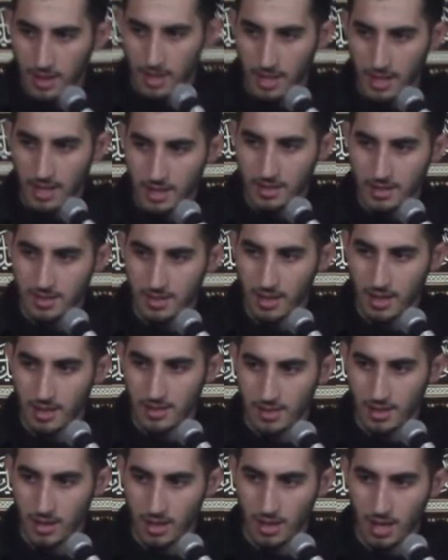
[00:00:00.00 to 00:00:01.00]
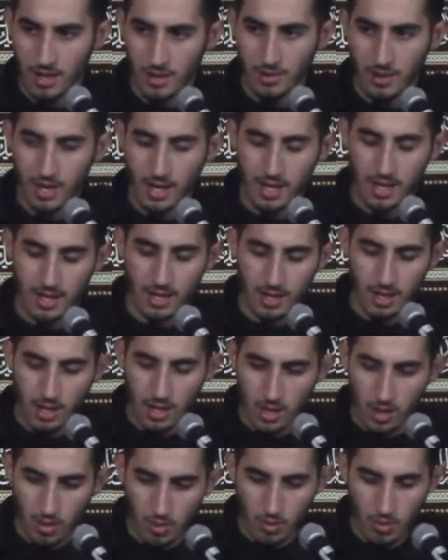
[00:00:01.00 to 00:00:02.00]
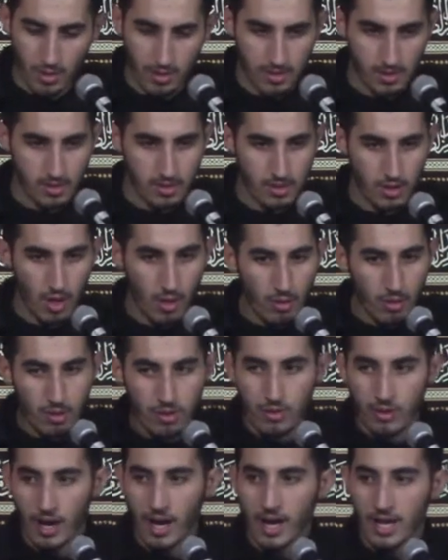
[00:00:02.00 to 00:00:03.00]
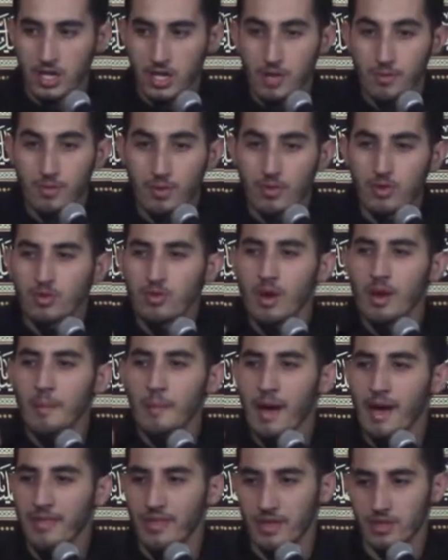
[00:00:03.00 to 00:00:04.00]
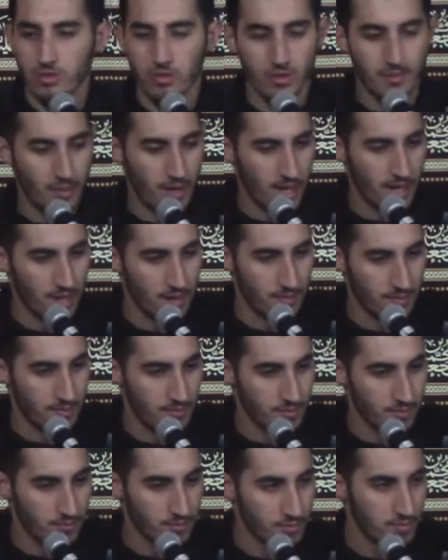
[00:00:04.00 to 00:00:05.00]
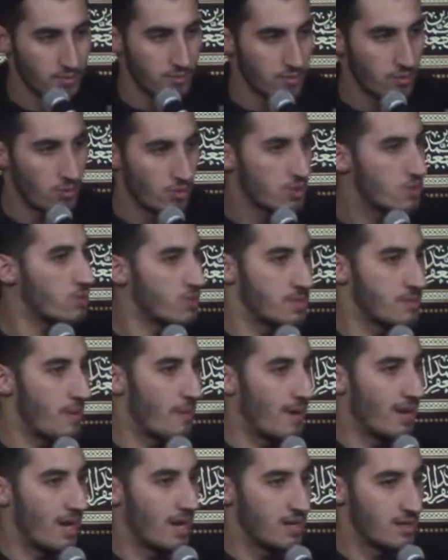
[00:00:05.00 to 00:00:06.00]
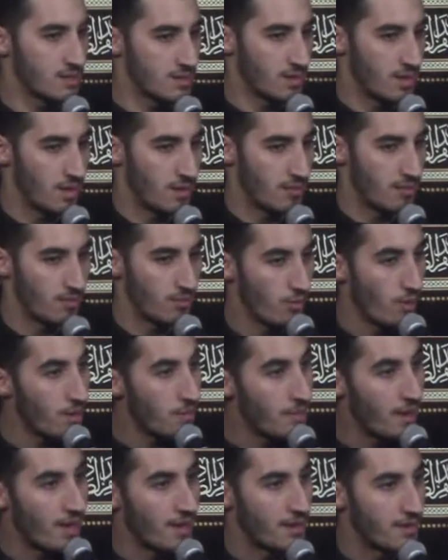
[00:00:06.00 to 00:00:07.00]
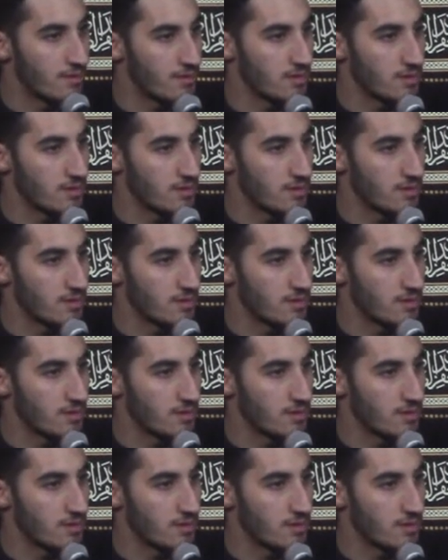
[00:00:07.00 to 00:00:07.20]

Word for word: alayhi was going through hardship, there was one man that stood by him, which was Imam Ali alayhi salam. One man.